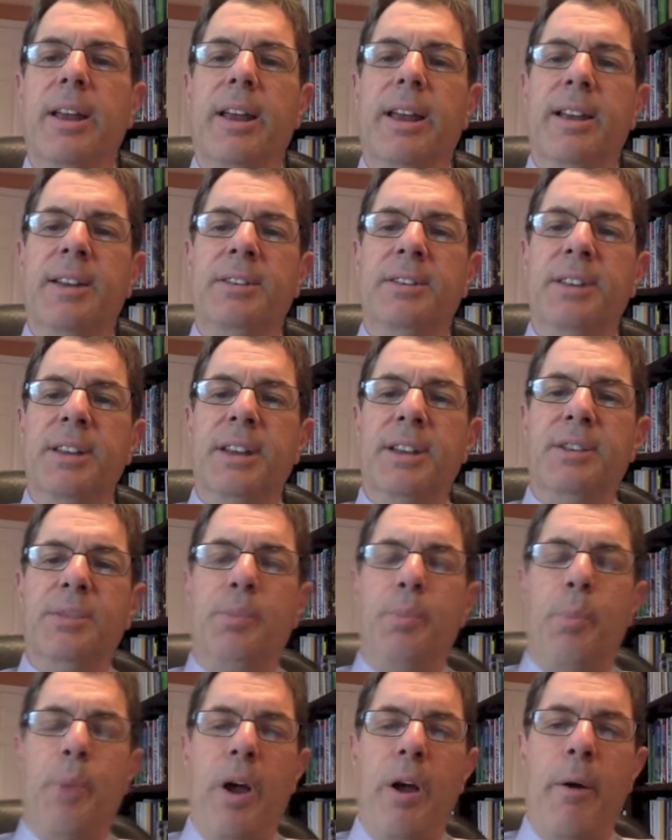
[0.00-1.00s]
is the
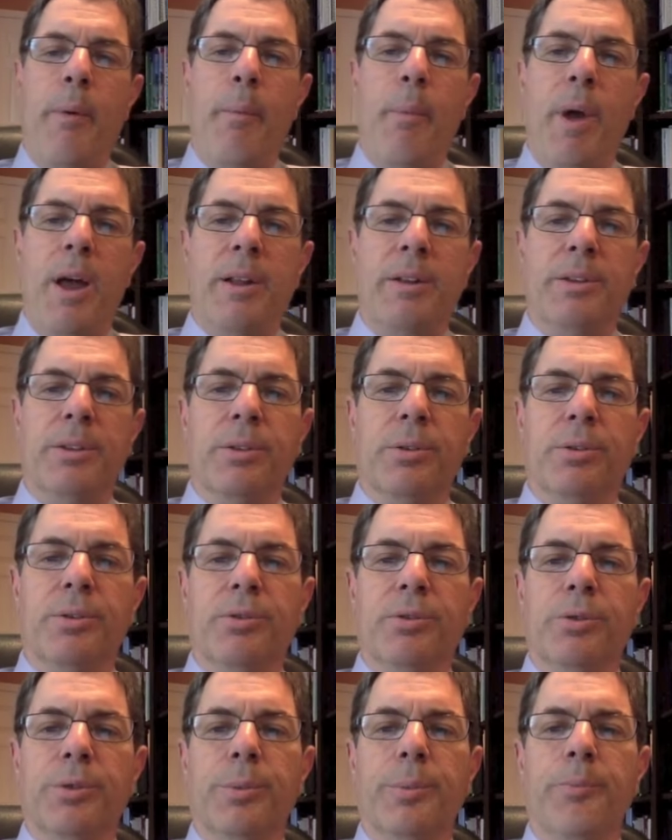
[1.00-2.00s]
experimental
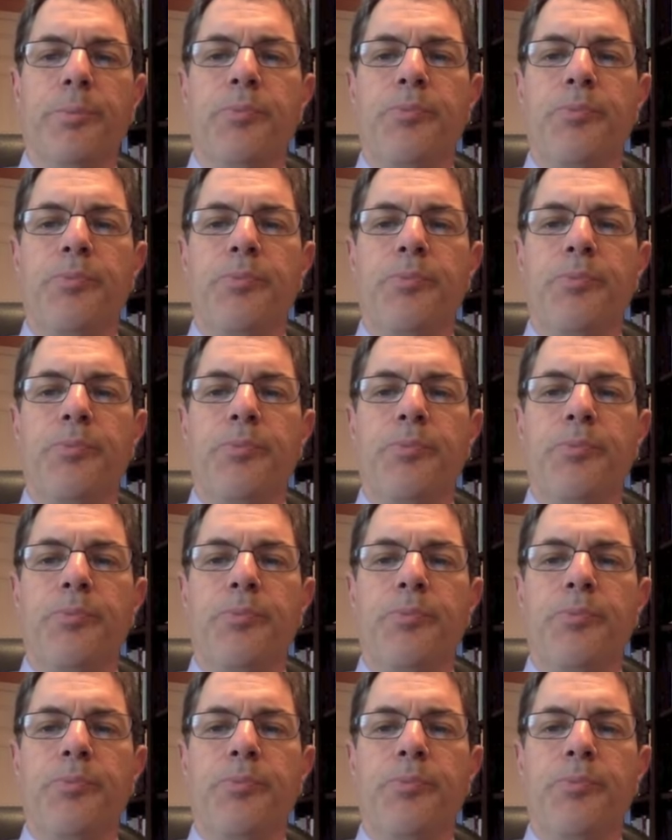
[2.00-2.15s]
group.